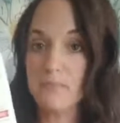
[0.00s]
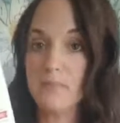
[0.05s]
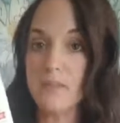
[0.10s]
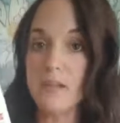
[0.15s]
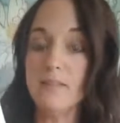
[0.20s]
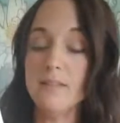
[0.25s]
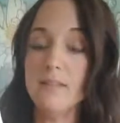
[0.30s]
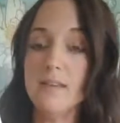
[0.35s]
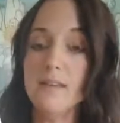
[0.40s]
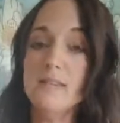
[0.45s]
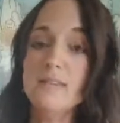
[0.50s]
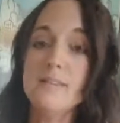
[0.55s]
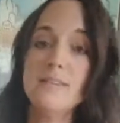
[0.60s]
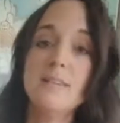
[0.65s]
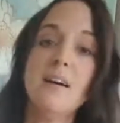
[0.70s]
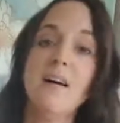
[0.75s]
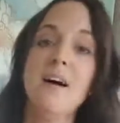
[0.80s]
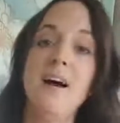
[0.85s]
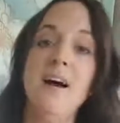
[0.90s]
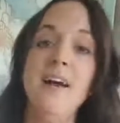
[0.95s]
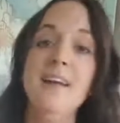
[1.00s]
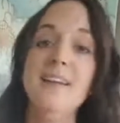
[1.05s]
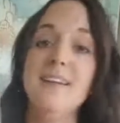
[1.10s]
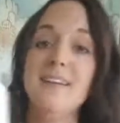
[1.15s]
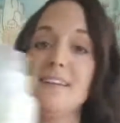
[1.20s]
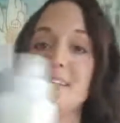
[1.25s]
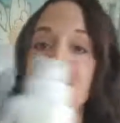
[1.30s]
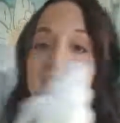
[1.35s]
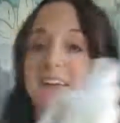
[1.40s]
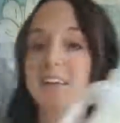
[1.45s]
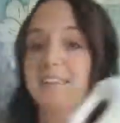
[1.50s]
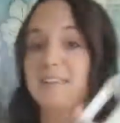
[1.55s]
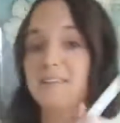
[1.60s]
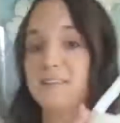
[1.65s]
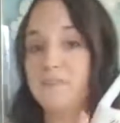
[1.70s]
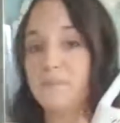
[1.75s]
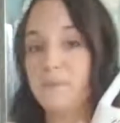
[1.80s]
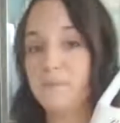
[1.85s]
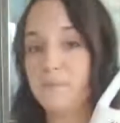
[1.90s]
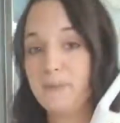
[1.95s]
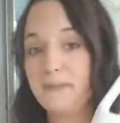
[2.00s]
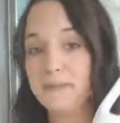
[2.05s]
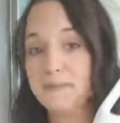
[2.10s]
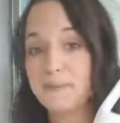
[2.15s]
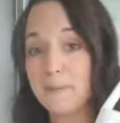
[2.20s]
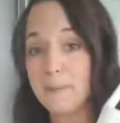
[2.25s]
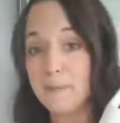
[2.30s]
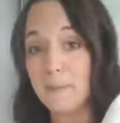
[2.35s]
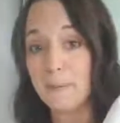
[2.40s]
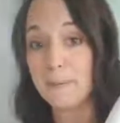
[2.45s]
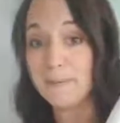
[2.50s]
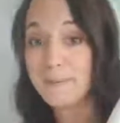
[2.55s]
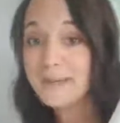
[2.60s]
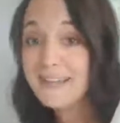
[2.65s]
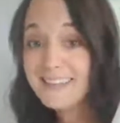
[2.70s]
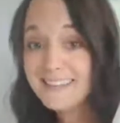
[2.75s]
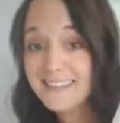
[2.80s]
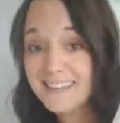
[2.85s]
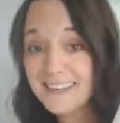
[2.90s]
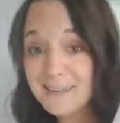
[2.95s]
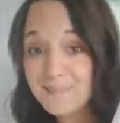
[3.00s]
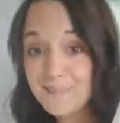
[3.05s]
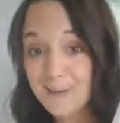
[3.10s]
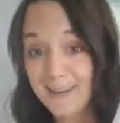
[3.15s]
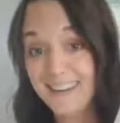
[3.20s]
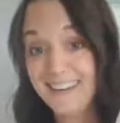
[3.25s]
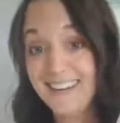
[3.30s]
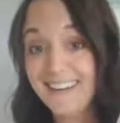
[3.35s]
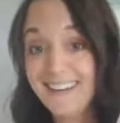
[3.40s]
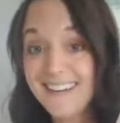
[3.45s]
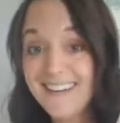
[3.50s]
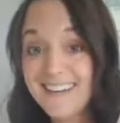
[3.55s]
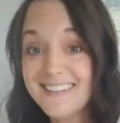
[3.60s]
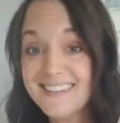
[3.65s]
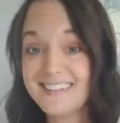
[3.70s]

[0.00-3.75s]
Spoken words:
This, I didn't think this would be super amazing, but it is.